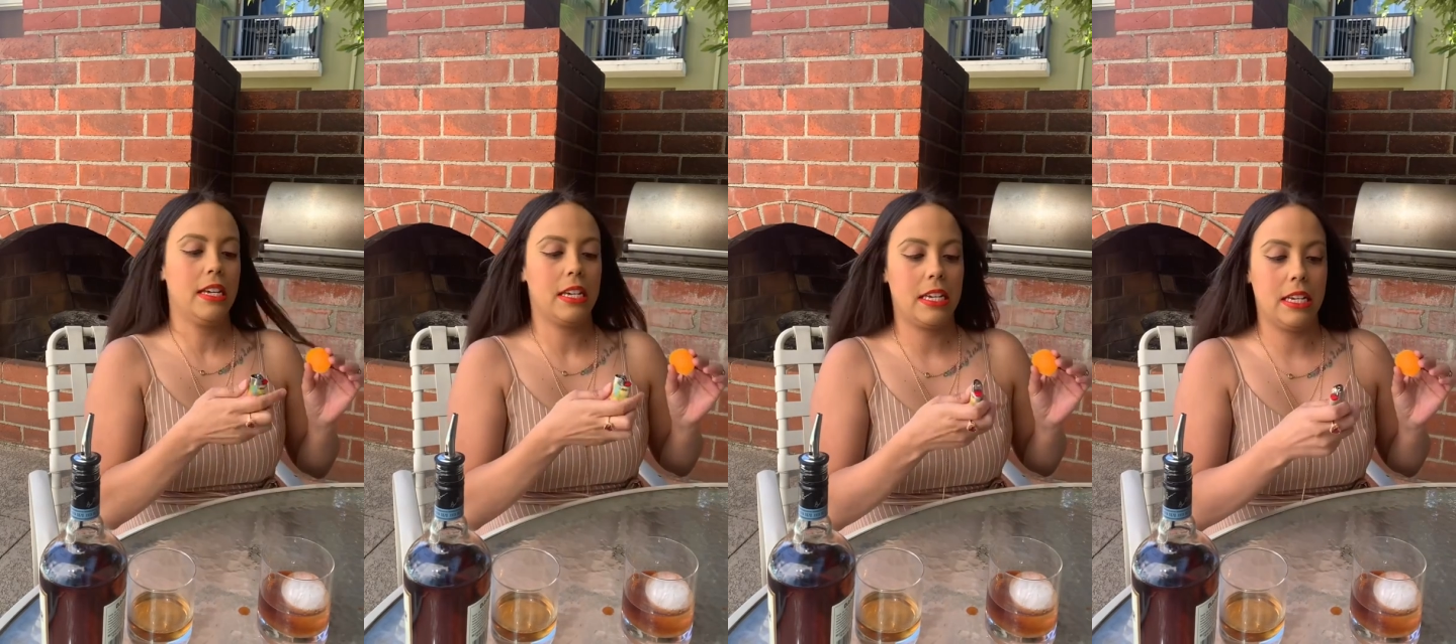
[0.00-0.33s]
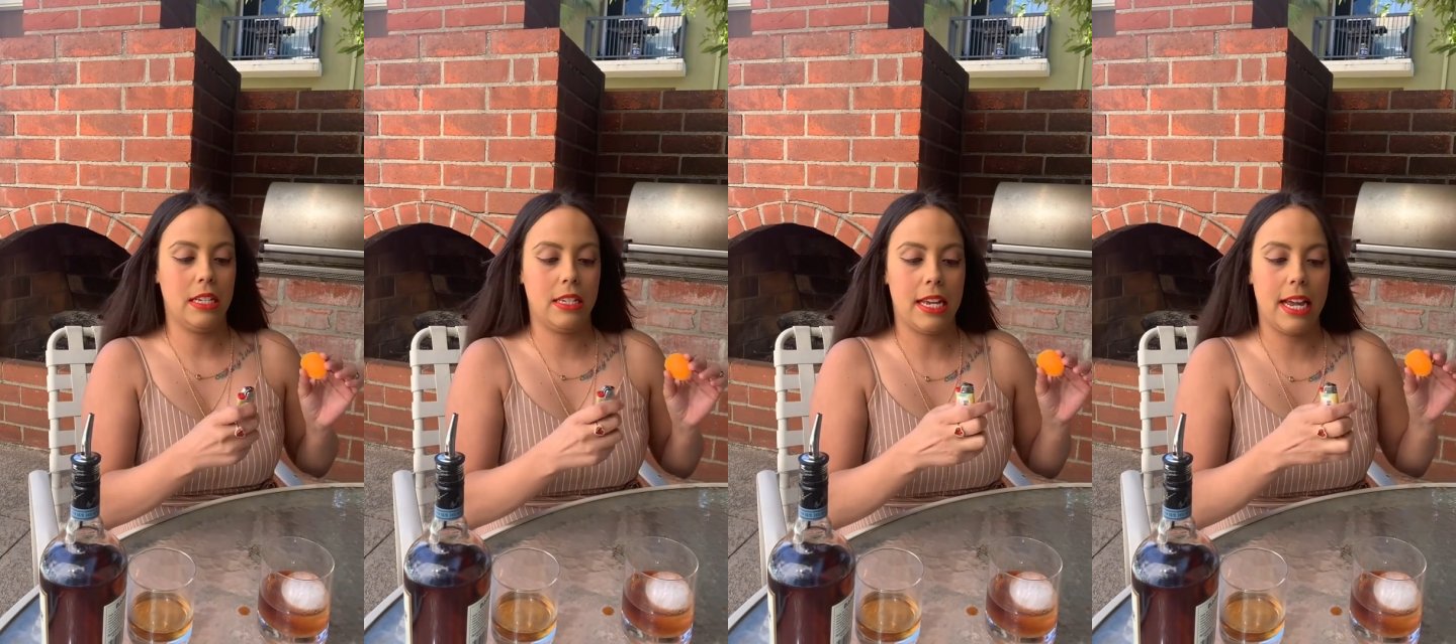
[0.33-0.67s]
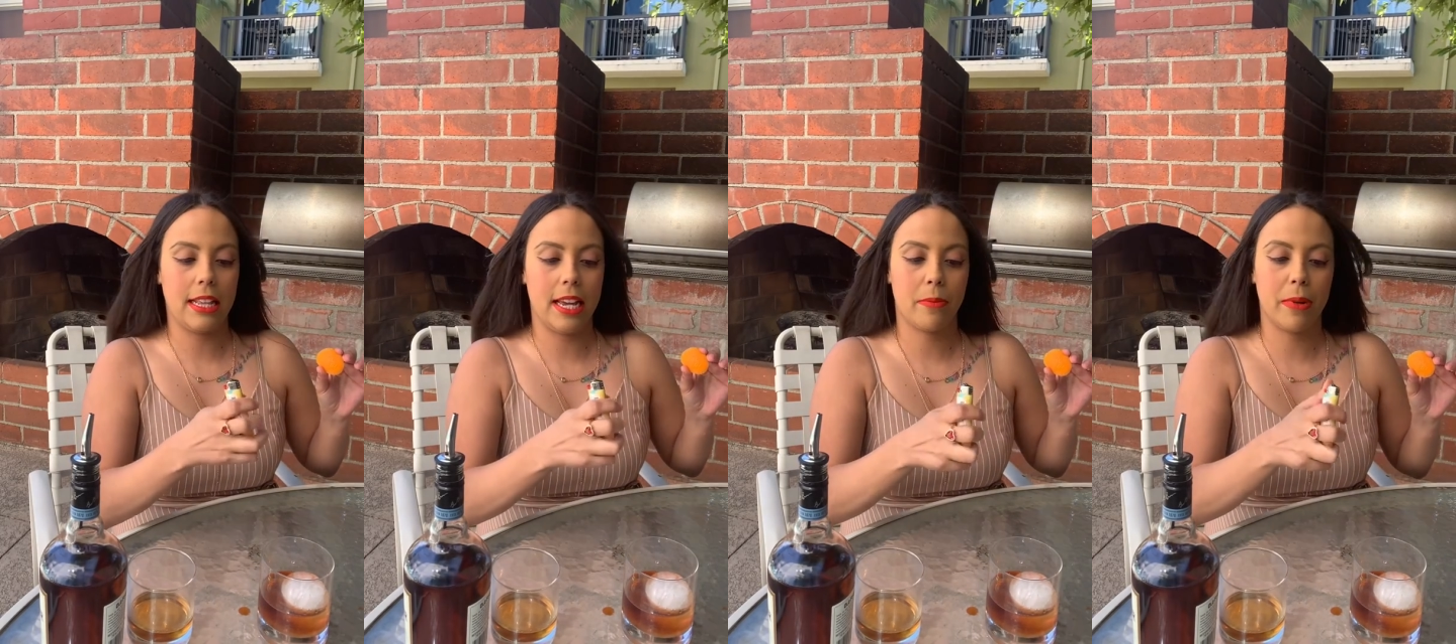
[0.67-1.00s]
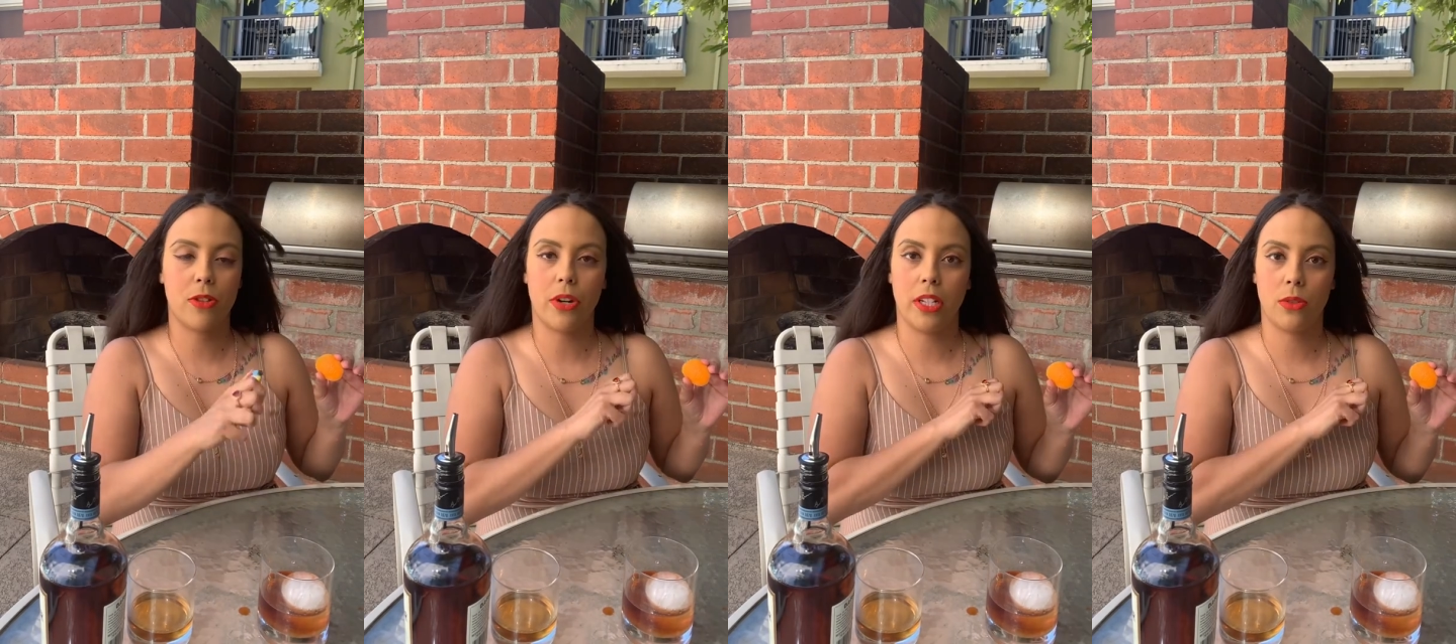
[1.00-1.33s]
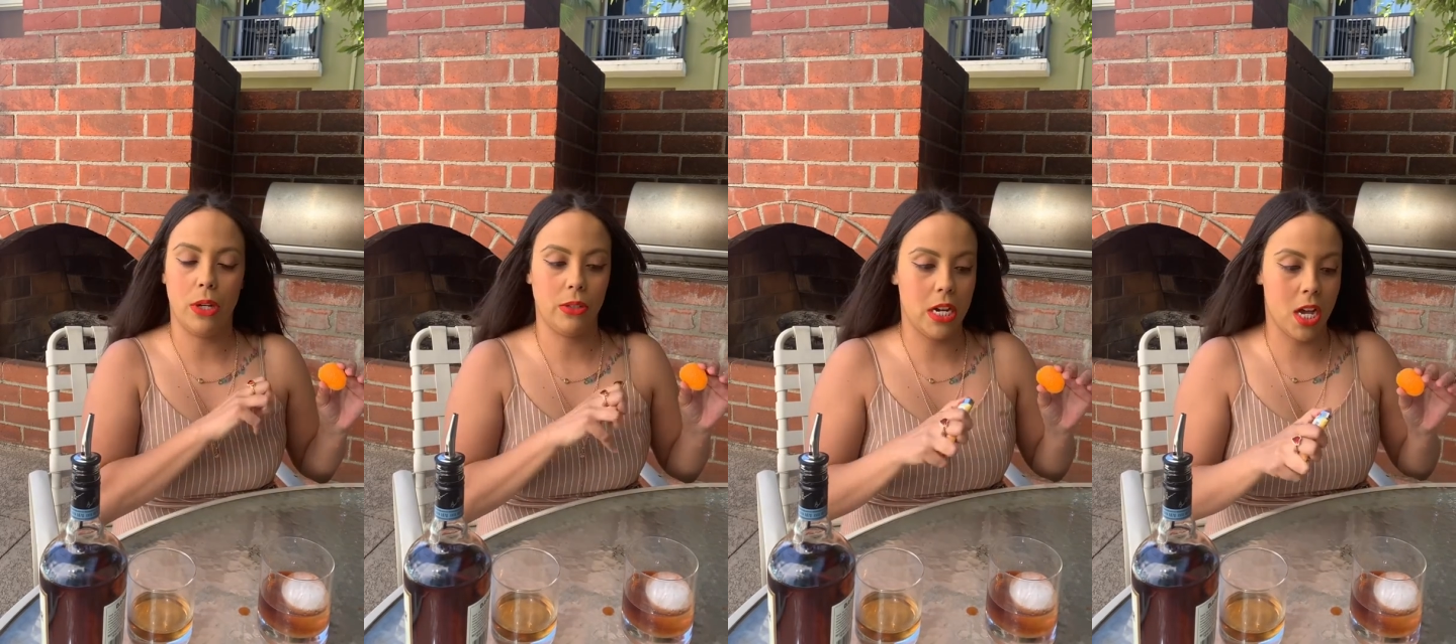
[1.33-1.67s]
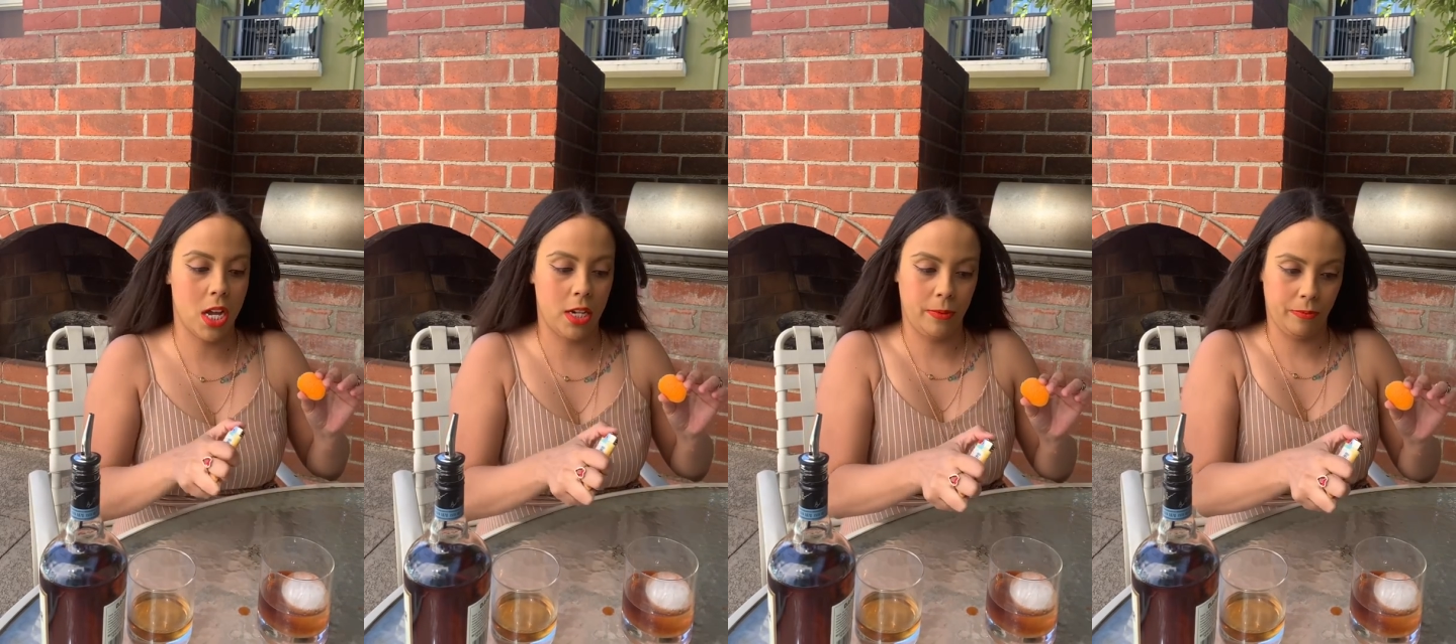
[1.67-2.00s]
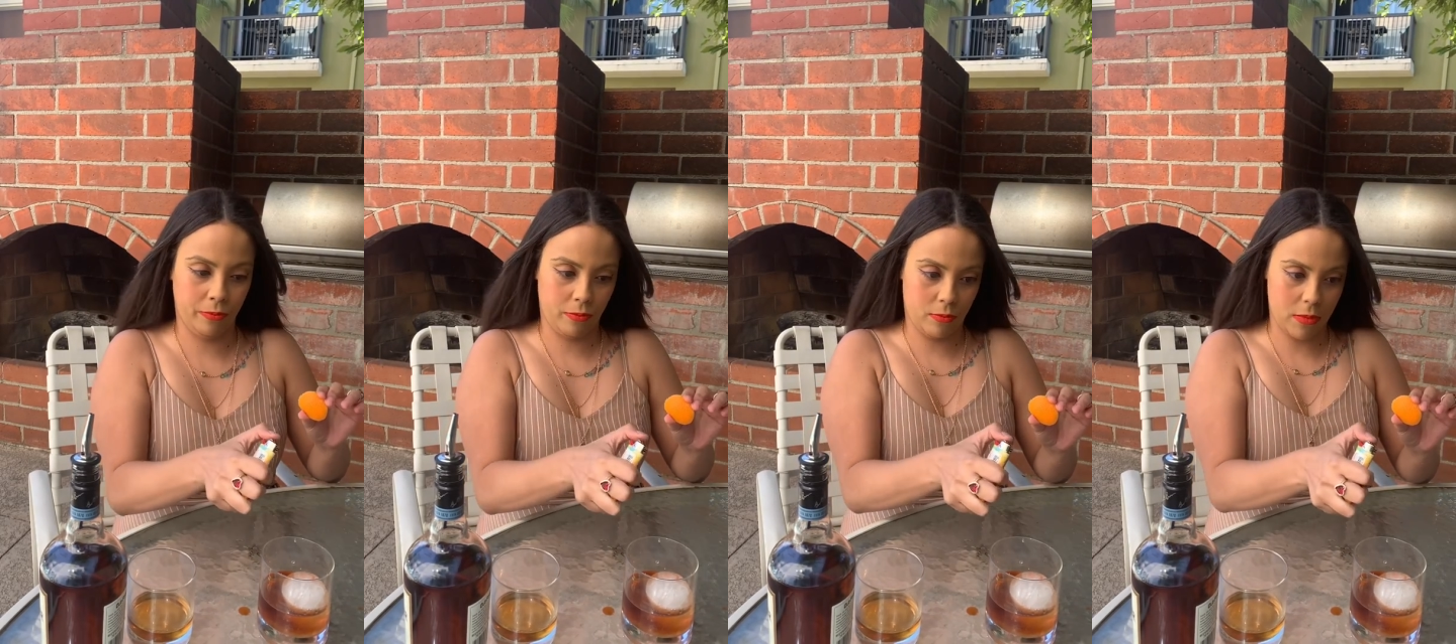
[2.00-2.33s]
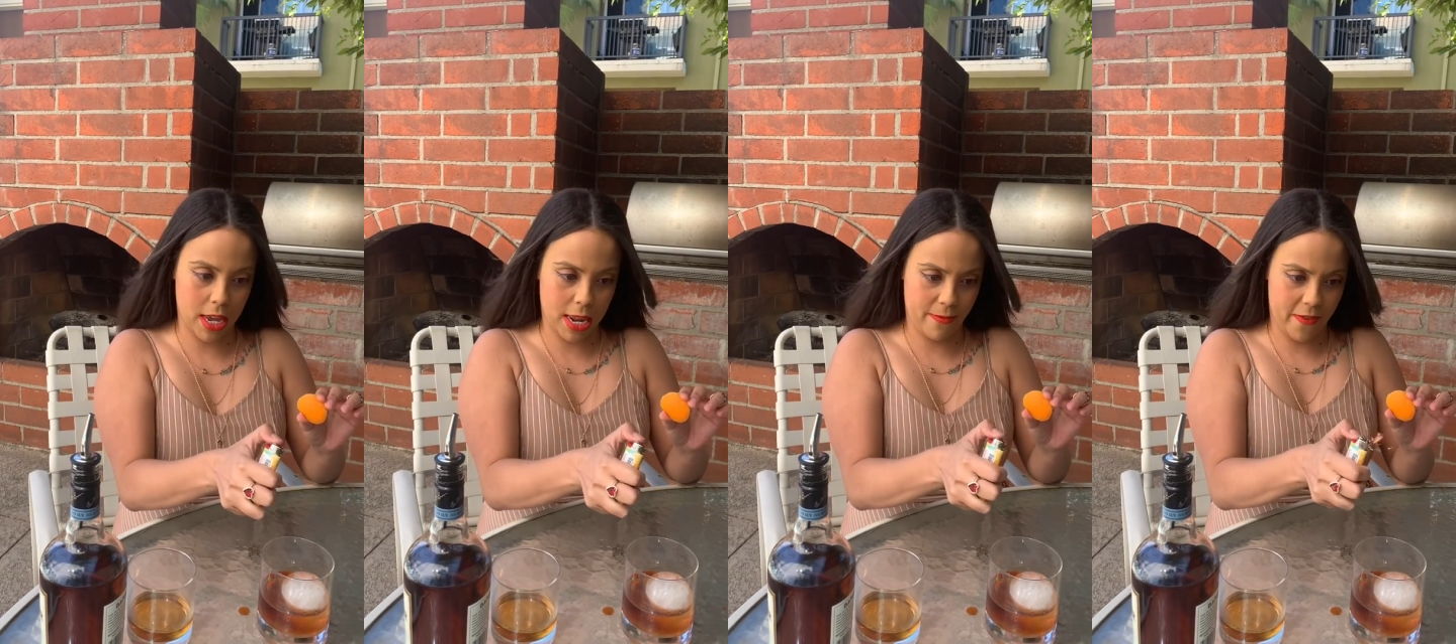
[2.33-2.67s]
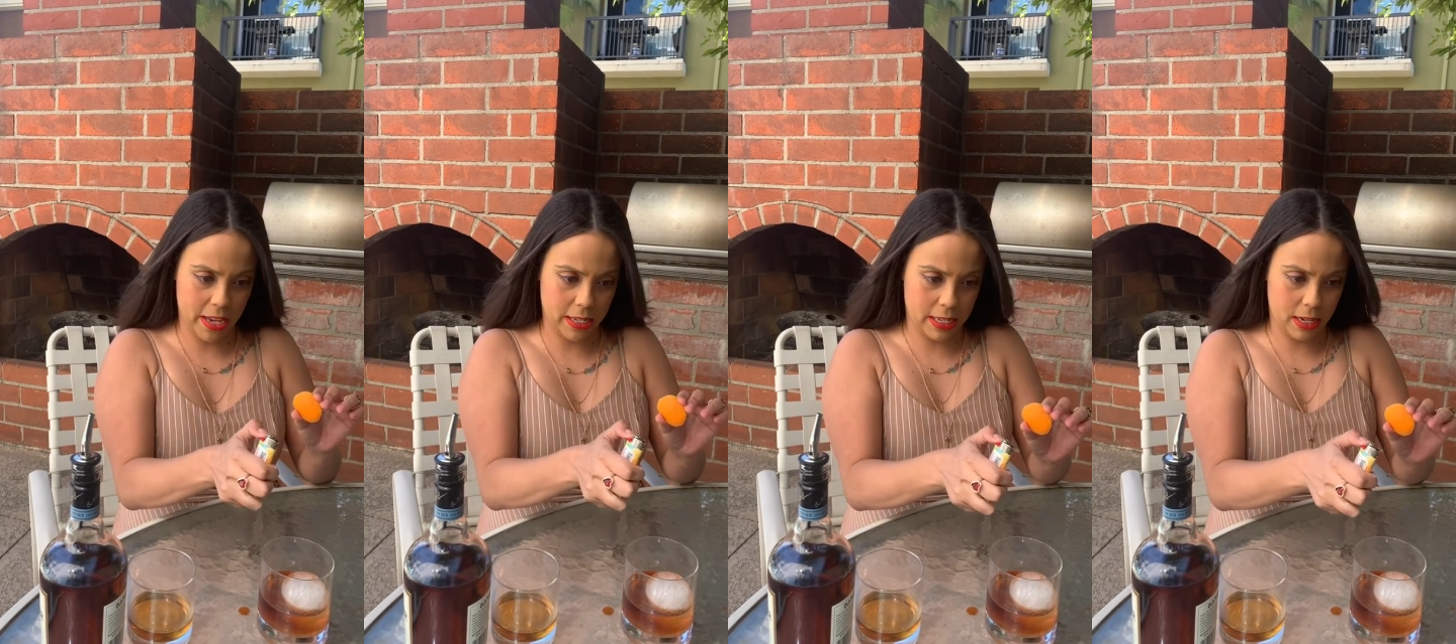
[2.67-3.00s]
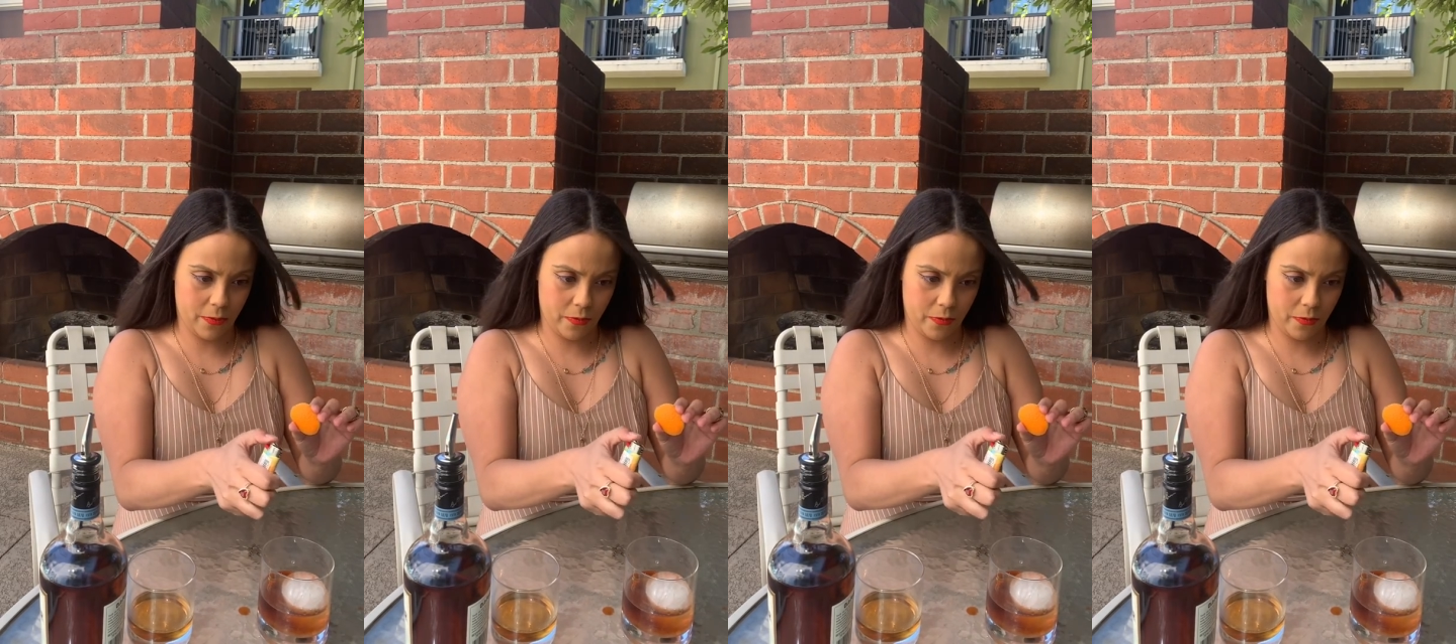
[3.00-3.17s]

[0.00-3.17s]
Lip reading: because I like my drinks well done and I'm fancy.